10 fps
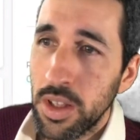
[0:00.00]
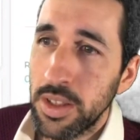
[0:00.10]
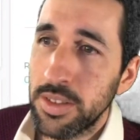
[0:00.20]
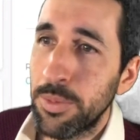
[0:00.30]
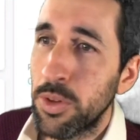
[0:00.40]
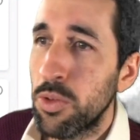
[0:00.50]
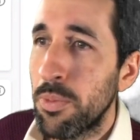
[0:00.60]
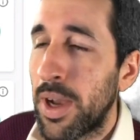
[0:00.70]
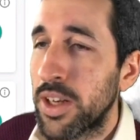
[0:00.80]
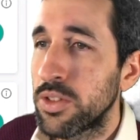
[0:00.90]
it's something you
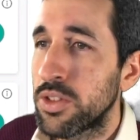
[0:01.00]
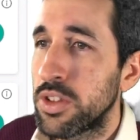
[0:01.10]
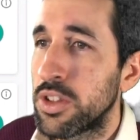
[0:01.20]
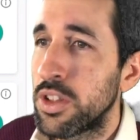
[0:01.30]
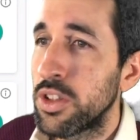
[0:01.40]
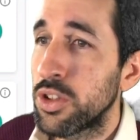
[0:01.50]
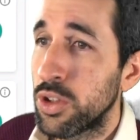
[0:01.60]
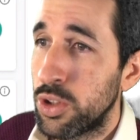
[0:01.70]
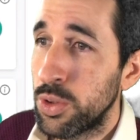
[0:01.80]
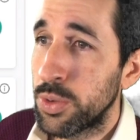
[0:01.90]
might consider
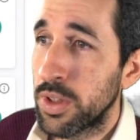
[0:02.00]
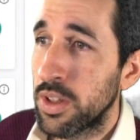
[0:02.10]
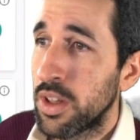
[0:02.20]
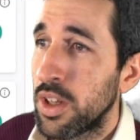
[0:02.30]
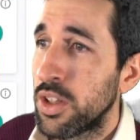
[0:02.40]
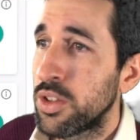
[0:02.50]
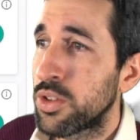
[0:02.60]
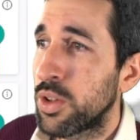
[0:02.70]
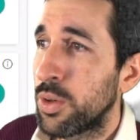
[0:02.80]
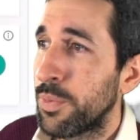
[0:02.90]
doing.
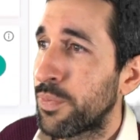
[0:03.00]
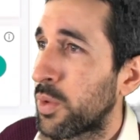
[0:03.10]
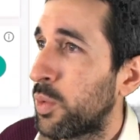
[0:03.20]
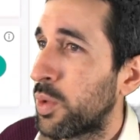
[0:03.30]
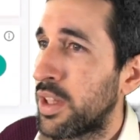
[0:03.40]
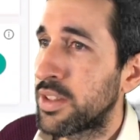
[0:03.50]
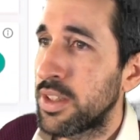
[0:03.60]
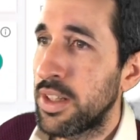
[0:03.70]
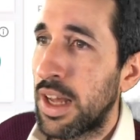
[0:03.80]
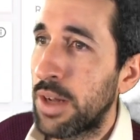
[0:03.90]
So we
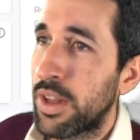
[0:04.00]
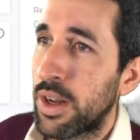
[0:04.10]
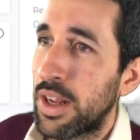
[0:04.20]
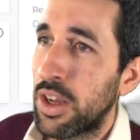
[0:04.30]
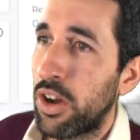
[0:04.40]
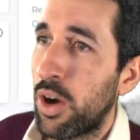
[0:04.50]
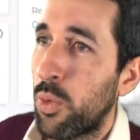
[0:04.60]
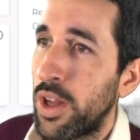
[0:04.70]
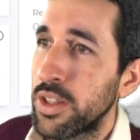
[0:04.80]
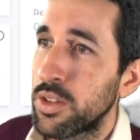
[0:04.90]
see now that on our
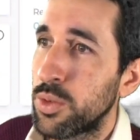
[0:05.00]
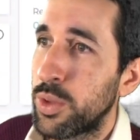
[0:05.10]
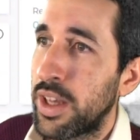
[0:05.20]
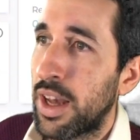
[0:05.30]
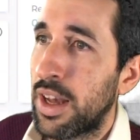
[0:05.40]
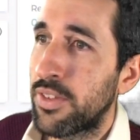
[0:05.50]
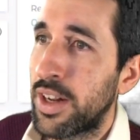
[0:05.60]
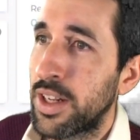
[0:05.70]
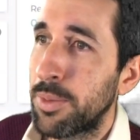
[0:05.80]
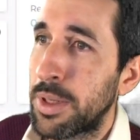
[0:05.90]
wallet we have a
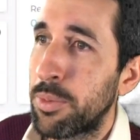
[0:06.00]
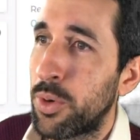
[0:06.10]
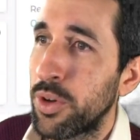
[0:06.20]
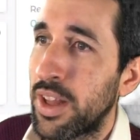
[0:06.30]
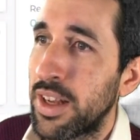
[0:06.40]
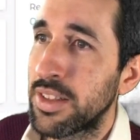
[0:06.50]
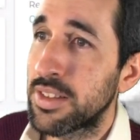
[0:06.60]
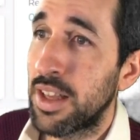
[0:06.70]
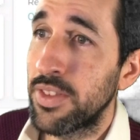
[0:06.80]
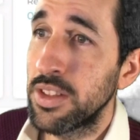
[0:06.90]
little bit more than
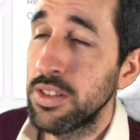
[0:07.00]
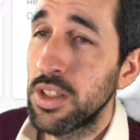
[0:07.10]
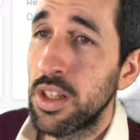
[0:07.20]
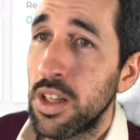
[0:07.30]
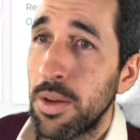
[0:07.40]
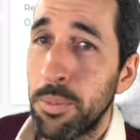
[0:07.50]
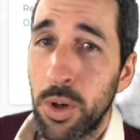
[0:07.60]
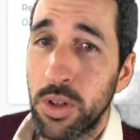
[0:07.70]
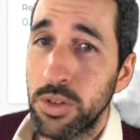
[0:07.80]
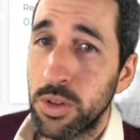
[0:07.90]
7
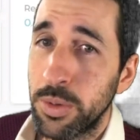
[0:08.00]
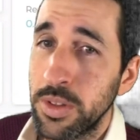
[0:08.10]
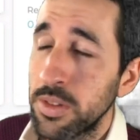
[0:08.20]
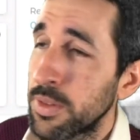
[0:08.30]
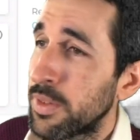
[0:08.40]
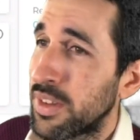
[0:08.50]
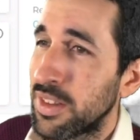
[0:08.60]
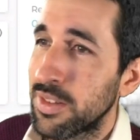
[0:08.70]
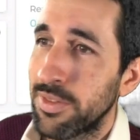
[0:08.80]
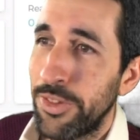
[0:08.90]
MoC tokens.
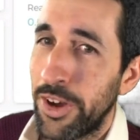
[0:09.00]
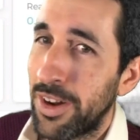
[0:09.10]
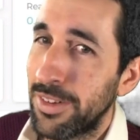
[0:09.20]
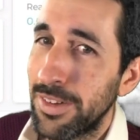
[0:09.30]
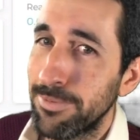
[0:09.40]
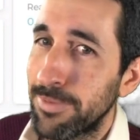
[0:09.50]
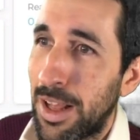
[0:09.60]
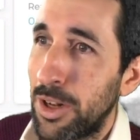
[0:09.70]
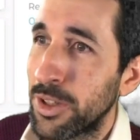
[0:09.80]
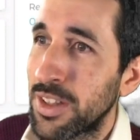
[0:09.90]
It's not
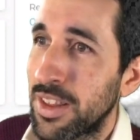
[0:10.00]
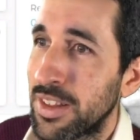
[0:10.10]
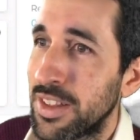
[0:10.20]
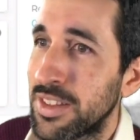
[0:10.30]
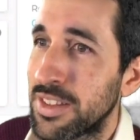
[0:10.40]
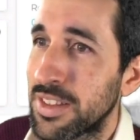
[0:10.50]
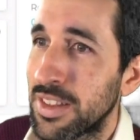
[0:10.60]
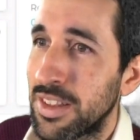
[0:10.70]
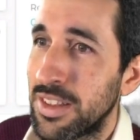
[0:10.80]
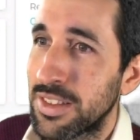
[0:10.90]
a lot. I think this
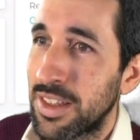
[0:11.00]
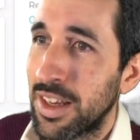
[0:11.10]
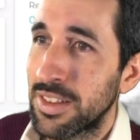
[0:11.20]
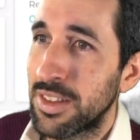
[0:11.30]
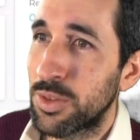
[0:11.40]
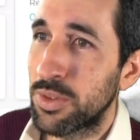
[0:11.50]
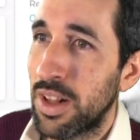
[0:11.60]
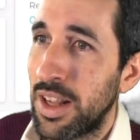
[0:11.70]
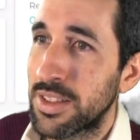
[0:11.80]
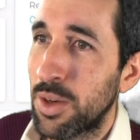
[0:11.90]
is yes, it's
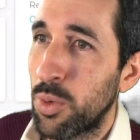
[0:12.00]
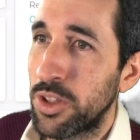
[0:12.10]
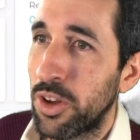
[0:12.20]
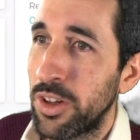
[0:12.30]
less than $1,